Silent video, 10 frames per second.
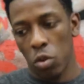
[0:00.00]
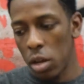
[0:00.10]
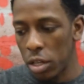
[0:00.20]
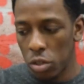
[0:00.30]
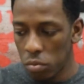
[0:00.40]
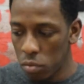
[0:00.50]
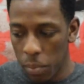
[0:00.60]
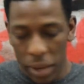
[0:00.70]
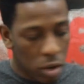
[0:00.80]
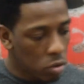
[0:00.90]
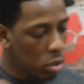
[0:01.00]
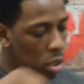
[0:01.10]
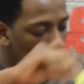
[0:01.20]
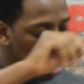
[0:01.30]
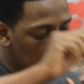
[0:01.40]
what that's about.
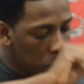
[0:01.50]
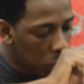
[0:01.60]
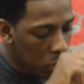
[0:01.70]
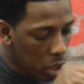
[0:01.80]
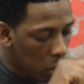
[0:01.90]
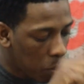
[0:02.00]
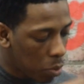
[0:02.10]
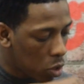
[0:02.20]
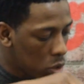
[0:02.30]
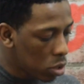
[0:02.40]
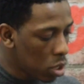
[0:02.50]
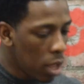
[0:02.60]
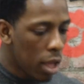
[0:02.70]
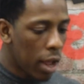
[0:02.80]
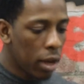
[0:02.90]
Put that in the box,
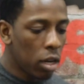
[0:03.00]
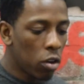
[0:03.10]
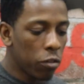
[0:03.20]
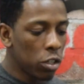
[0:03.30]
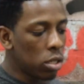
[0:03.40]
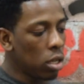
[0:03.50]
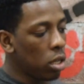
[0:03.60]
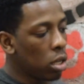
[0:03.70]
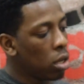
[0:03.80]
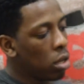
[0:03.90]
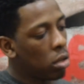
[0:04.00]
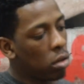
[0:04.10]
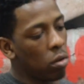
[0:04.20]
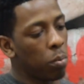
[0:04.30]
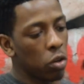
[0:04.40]
and then obviously
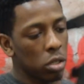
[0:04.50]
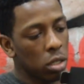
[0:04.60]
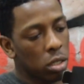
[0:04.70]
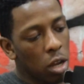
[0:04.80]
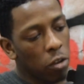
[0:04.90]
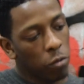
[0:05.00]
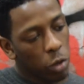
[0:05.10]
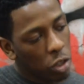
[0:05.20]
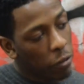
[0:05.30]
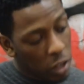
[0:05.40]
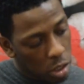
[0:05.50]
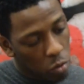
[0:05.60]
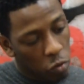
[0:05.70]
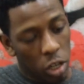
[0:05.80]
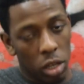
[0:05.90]
the box itself, which I think is
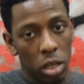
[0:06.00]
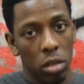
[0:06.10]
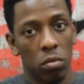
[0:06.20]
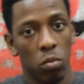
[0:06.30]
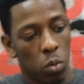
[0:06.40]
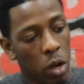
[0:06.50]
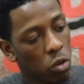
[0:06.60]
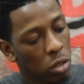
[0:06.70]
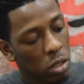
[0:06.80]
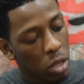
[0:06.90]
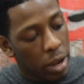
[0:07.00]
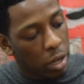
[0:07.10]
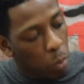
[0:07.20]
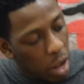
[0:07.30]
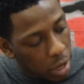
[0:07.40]
really well designed
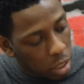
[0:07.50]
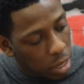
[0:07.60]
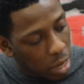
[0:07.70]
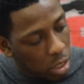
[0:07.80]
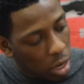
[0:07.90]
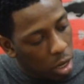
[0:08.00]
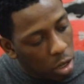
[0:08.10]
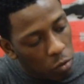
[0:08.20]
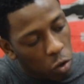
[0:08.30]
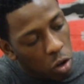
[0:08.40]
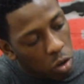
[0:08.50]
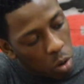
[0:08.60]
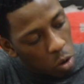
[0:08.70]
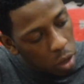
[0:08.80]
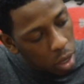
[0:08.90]
by Adidas. And then you've got a
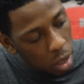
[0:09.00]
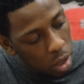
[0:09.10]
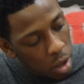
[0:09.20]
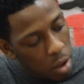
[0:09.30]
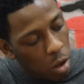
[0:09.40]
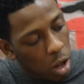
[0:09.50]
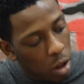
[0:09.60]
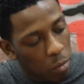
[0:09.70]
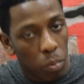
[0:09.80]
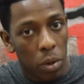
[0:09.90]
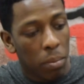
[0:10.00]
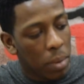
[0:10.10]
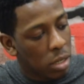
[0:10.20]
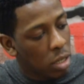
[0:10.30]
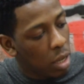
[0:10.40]
quote here by
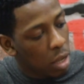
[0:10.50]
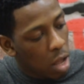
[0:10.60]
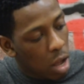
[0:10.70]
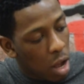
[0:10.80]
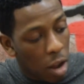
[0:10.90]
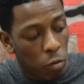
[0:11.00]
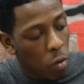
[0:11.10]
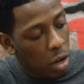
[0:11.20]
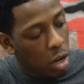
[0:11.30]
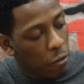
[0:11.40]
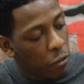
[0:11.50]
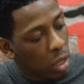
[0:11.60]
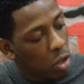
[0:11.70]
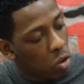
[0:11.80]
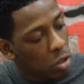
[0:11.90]
Messi: "I've won nothing
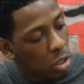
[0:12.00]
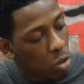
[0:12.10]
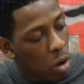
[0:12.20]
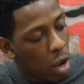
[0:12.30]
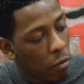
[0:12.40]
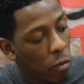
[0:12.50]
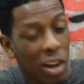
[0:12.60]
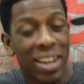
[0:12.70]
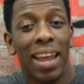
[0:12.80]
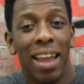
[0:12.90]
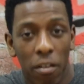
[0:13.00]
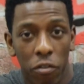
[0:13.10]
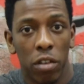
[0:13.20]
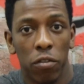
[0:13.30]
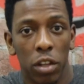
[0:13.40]
until I've won
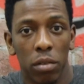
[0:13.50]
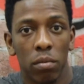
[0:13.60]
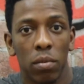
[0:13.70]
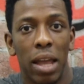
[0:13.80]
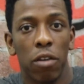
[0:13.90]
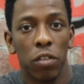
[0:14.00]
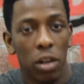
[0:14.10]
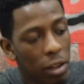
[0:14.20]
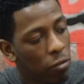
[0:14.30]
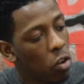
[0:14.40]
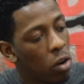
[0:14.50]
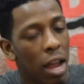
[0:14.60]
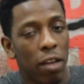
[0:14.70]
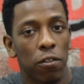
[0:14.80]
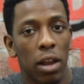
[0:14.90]
everything." Now, if you live your
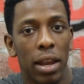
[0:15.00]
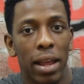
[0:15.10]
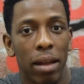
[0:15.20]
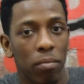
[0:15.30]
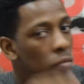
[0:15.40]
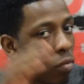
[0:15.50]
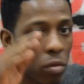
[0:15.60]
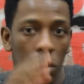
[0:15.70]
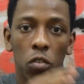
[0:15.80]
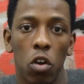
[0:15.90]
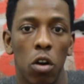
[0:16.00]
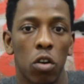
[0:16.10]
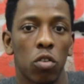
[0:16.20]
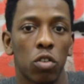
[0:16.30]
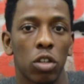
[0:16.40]
life like that, you've got a
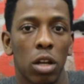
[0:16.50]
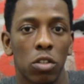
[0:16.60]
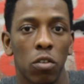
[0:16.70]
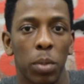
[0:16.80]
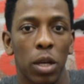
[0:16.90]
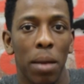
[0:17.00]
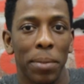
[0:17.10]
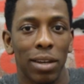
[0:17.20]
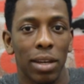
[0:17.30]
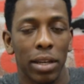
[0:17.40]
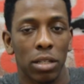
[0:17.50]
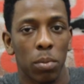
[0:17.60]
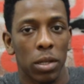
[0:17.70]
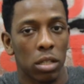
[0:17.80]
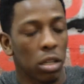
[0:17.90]
good chance of becoming the next
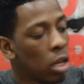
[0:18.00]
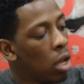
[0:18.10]
Messi.